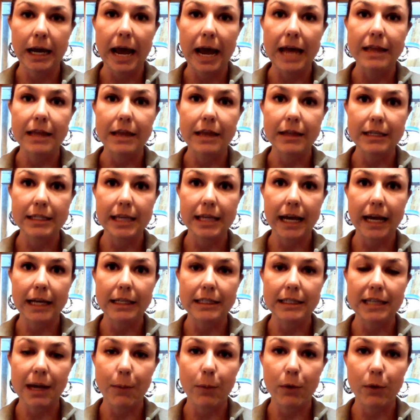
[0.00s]
And then the second
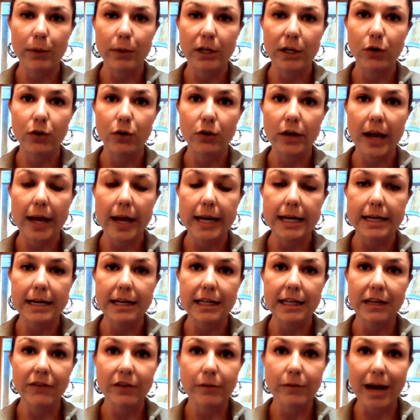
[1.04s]
step would be creating an
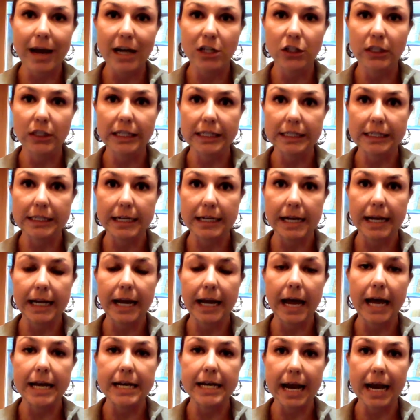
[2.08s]
EVMatch listing and
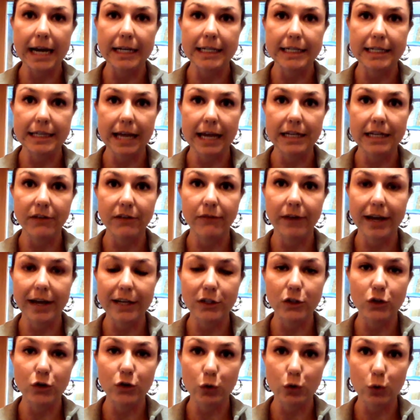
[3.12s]
connecting that
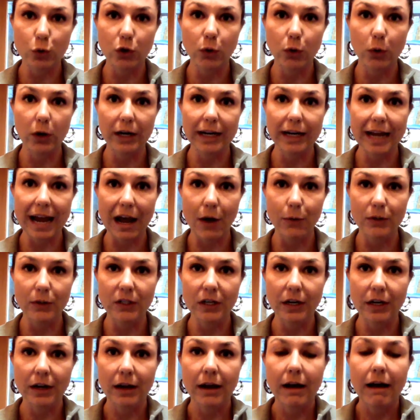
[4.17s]
device to your account.
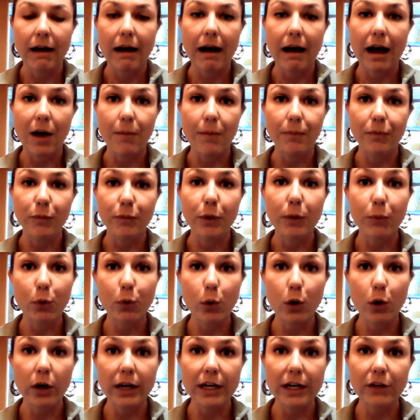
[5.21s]
People
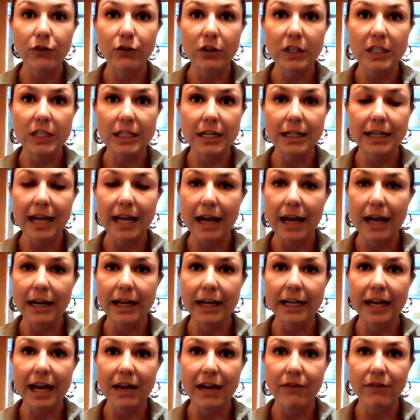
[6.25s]
who are interested can,
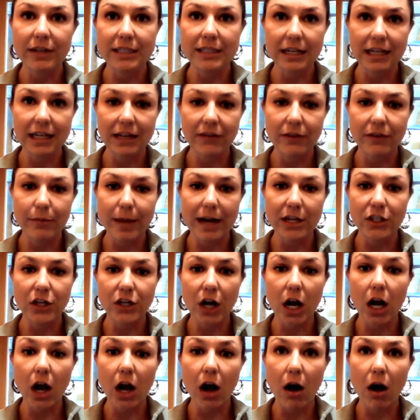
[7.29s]
again, visit
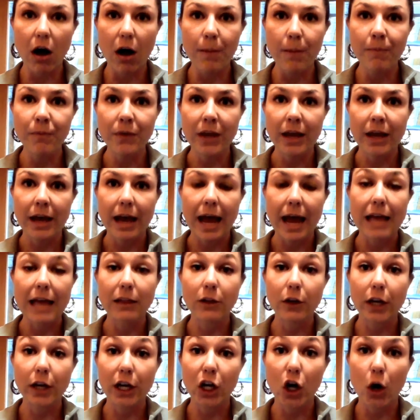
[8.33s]
evmatch.com and
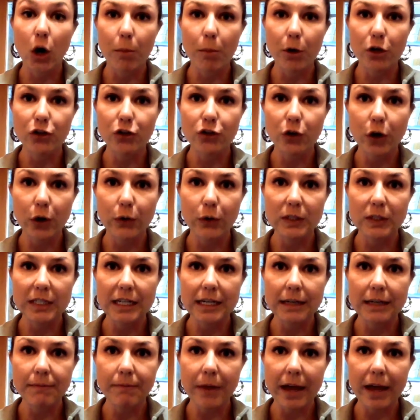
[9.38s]
look at commercial
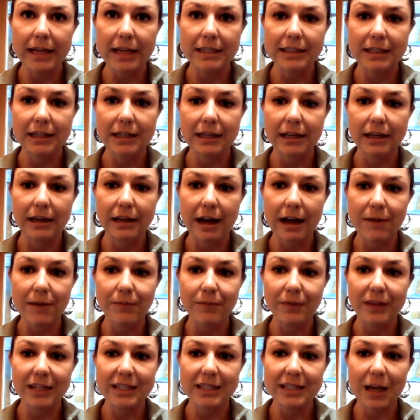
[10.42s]
hosting as the
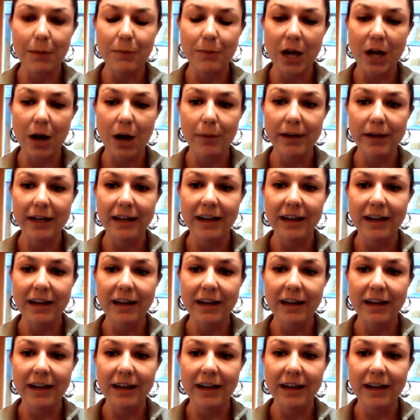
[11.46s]
subtopic.